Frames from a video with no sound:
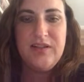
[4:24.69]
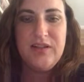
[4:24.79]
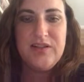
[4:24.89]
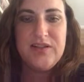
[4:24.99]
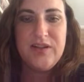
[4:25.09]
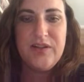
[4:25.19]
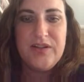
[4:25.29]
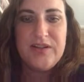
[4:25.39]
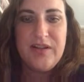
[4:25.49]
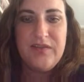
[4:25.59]
You can slow
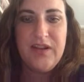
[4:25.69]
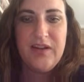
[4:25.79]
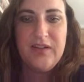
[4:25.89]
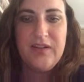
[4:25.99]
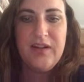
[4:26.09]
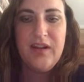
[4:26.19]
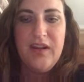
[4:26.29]
yourself down